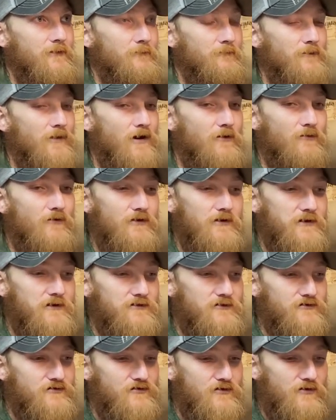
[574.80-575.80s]
But I want to get
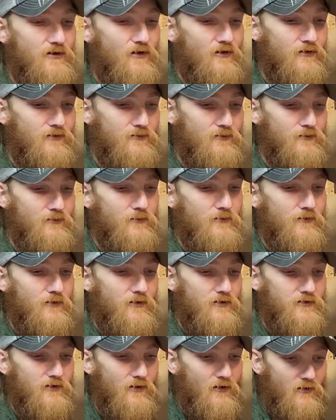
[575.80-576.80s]
the
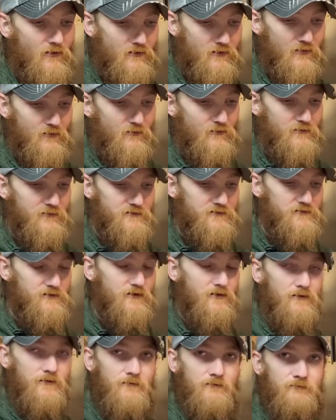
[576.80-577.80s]
harder ones
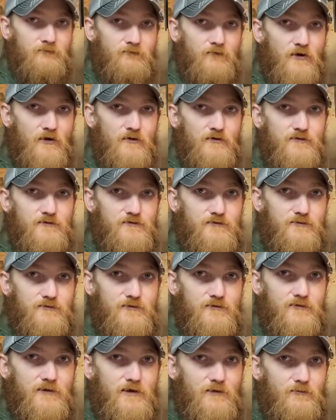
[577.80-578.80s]
done first.
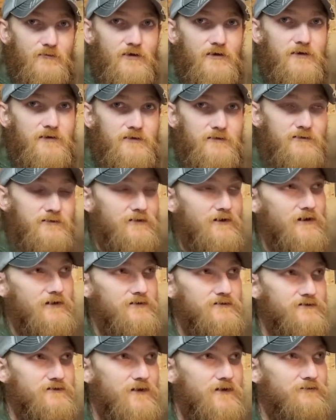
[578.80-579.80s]
That way I can
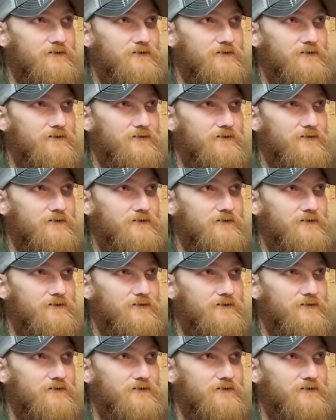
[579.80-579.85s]
save